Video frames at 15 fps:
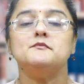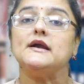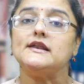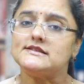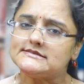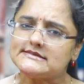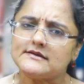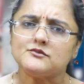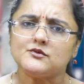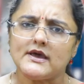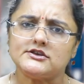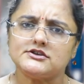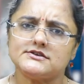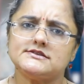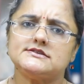But in some
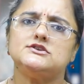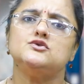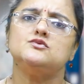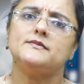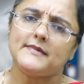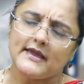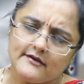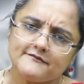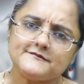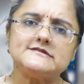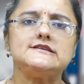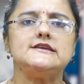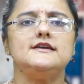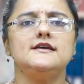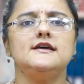questions you may
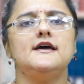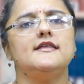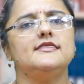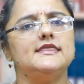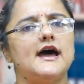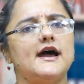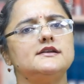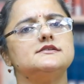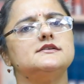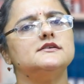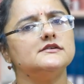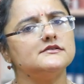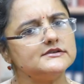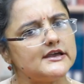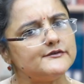see that
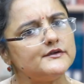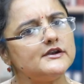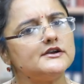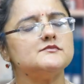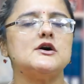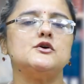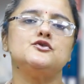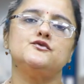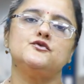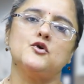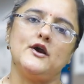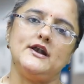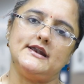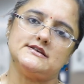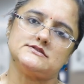a definite amount of
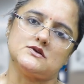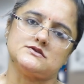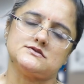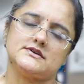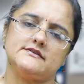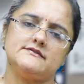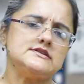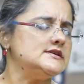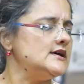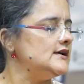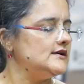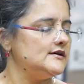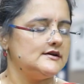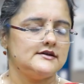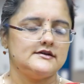royalty is also given.
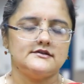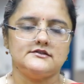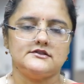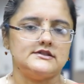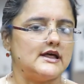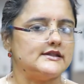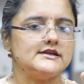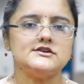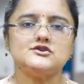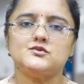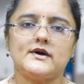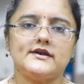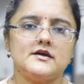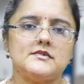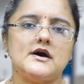Nothing
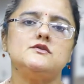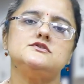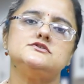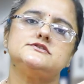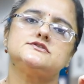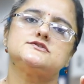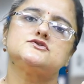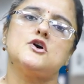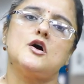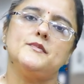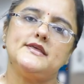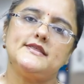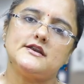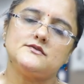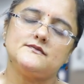to worry about, just
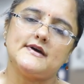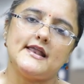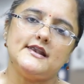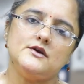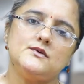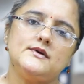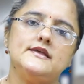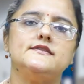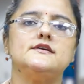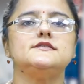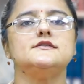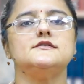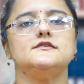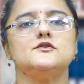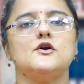copy that value in
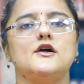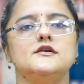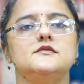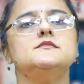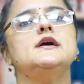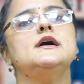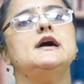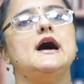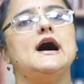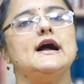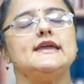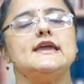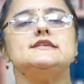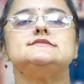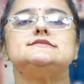the third column
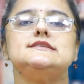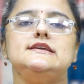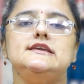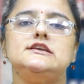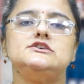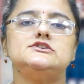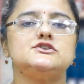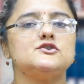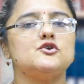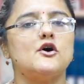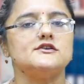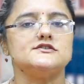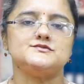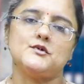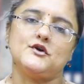against each
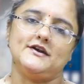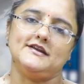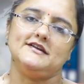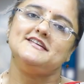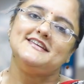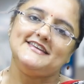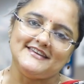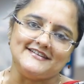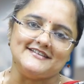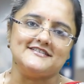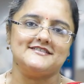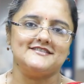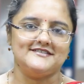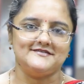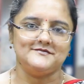corresponding year.